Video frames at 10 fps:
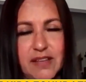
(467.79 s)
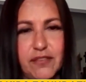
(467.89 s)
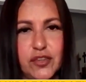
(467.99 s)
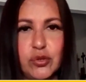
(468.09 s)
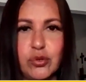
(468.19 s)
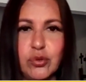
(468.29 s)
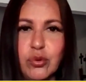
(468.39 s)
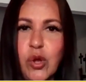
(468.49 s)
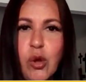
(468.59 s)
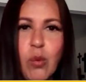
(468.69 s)
if
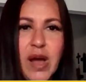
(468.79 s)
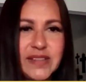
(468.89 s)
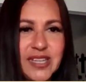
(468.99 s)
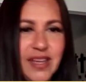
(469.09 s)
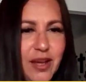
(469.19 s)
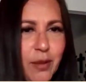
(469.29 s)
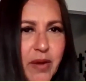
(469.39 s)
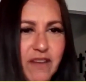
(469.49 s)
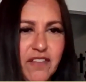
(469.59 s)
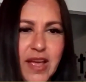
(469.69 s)
you want to
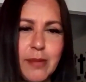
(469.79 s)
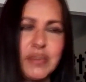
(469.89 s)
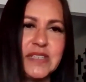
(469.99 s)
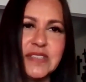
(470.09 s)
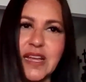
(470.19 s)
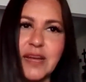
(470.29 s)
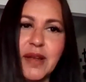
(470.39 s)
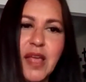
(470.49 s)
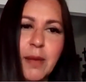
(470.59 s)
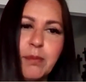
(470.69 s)
help our families and